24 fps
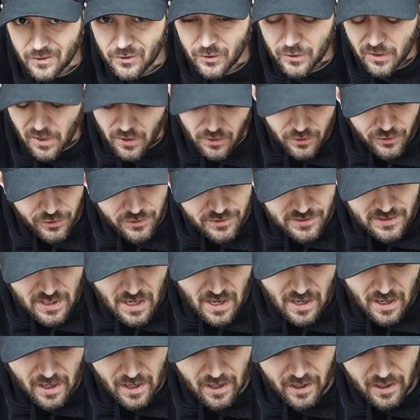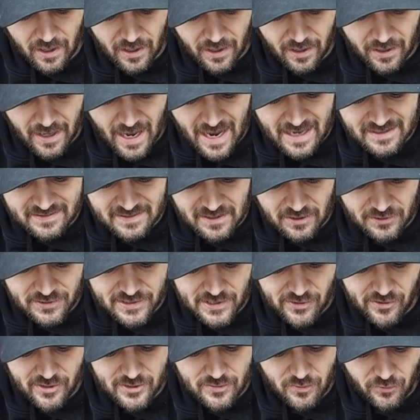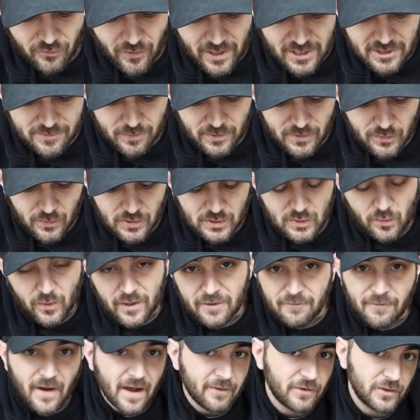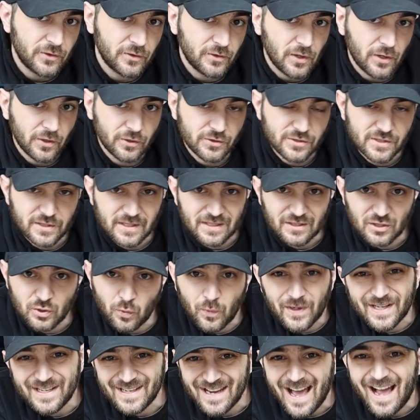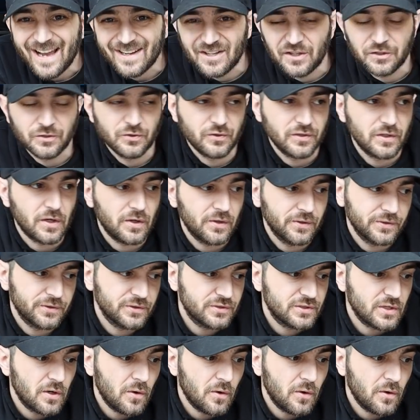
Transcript: hundred dollars. Uh, S L series will range between twenty-five hundred dollars and twenty-nine hundred dollars.